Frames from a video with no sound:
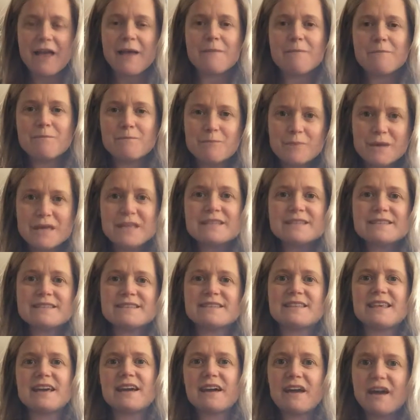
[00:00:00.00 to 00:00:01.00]
and
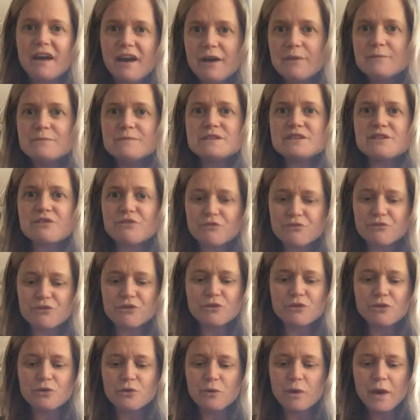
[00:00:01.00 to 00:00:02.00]
bits that comes
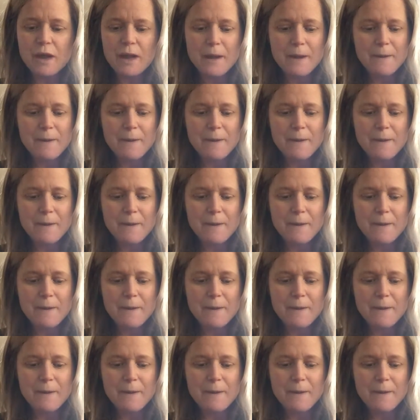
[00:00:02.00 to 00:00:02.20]
through